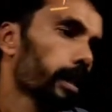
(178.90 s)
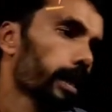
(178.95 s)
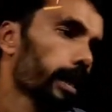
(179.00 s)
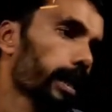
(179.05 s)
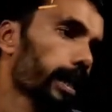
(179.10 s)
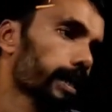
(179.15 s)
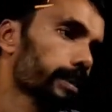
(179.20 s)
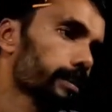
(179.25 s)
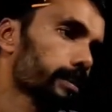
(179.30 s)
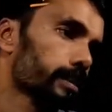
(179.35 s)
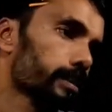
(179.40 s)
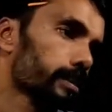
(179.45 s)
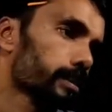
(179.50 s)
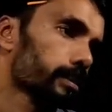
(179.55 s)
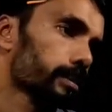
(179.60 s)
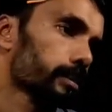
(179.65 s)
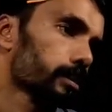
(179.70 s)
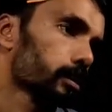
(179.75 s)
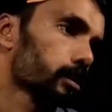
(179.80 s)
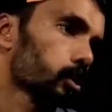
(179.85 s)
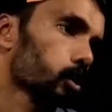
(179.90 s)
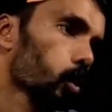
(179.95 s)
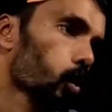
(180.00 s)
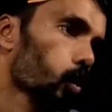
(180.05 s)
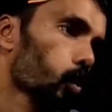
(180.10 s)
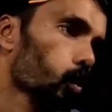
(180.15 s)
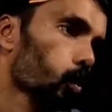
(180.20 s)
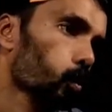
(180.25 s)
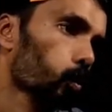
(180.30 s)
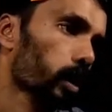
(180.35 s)
x.
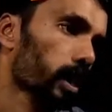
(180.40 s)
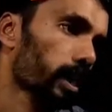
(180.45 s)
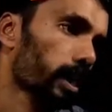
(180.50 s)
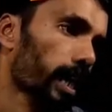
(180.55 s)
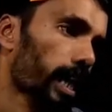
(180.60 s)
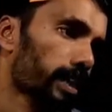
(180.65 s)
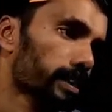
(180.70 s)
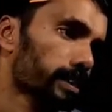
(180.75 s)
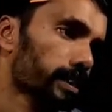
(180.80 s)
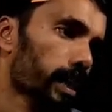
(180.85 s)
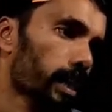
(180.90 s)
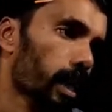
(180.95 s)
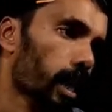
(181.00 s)
So we cancel